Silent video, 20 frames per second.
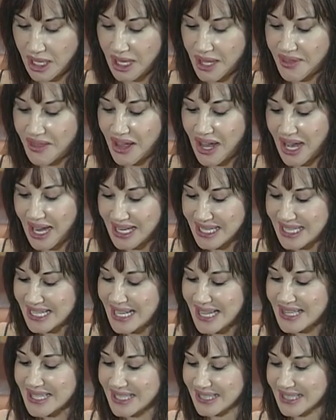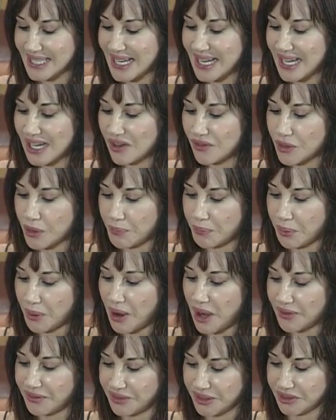The hadith saying of the
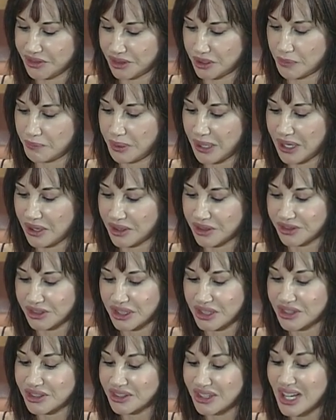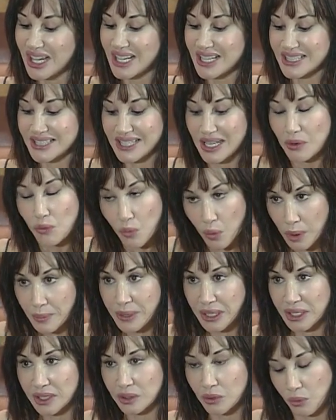Prophet's comparisons say
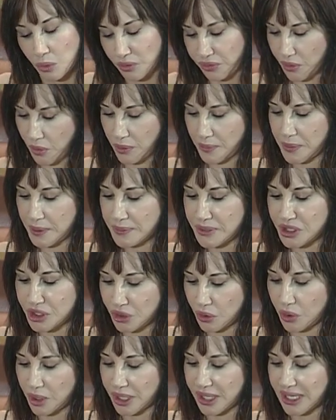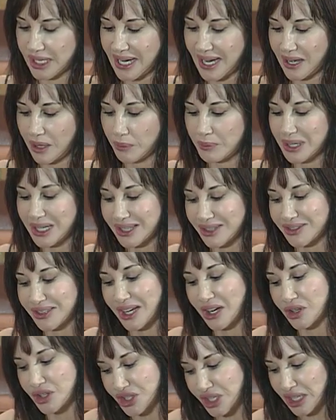women will form the majority in hell because they
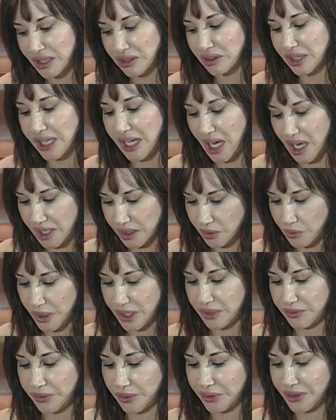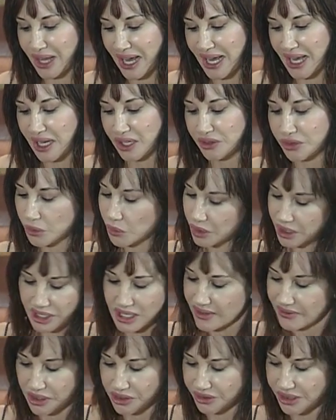are generally ungrateful nags who are
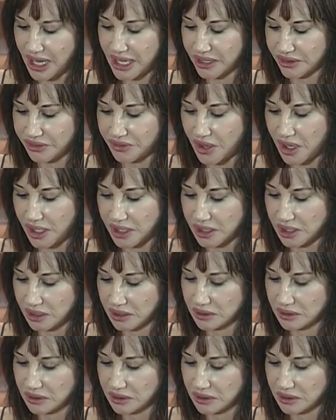never satisfied.